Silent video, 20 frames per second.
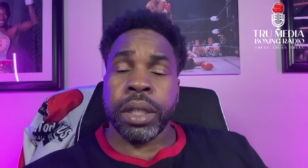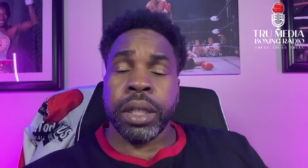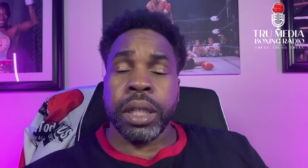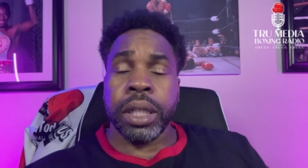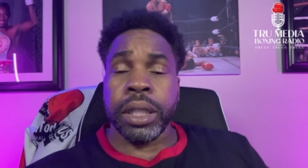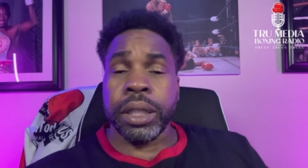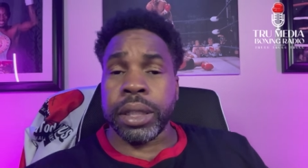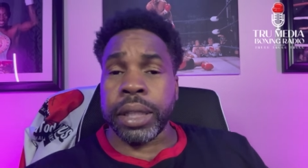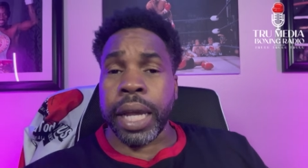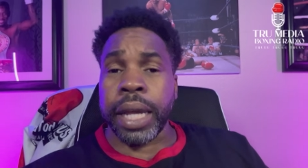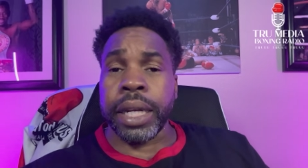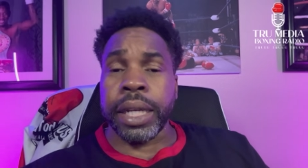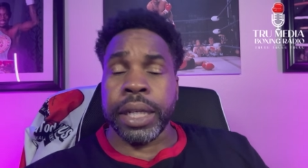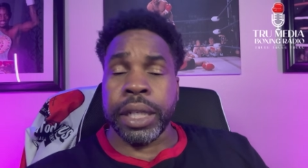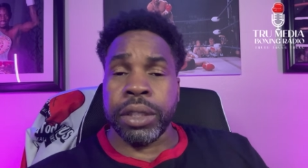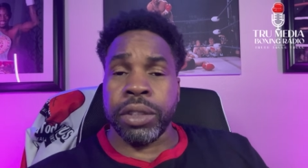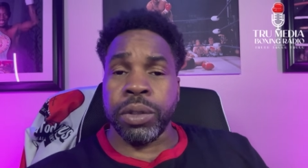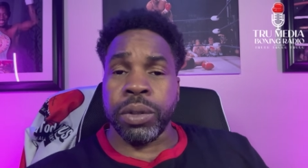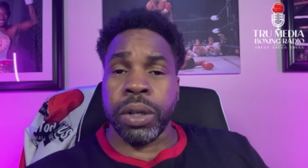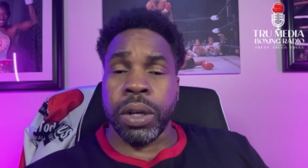He stayed in
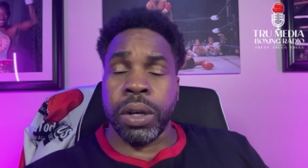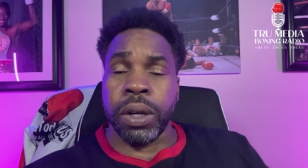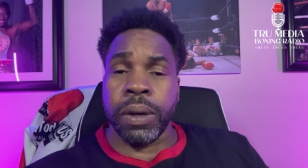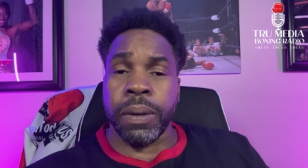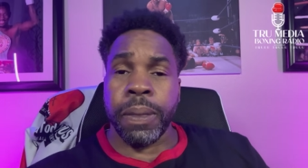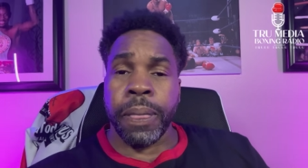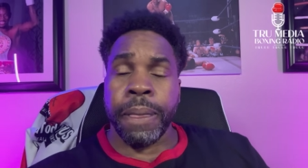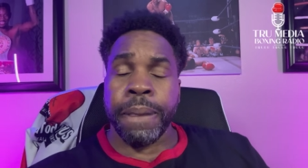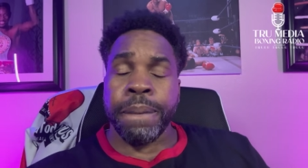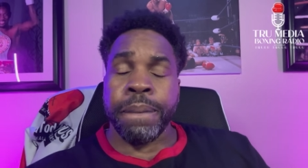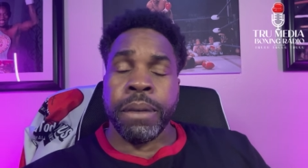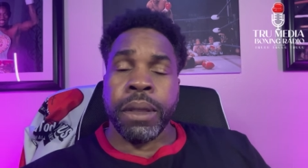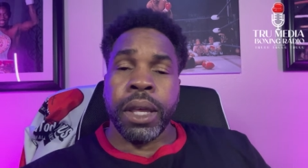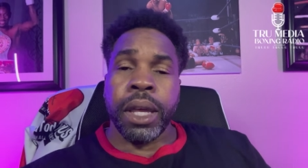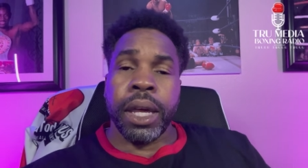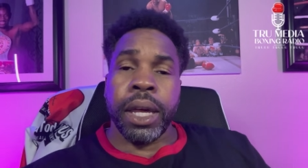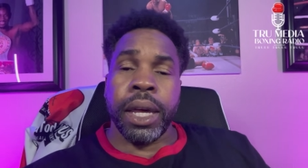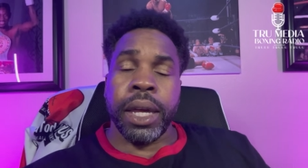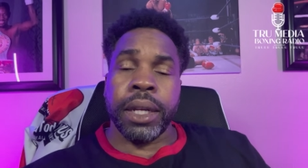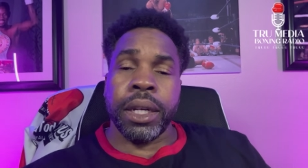it too long.
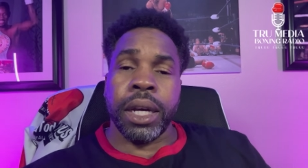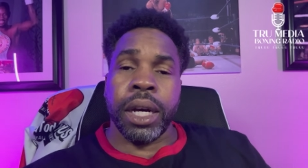And